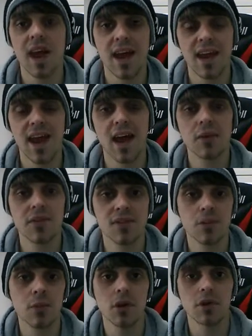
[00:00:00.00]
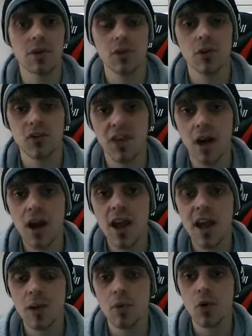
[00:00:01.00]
and have similar results that I am,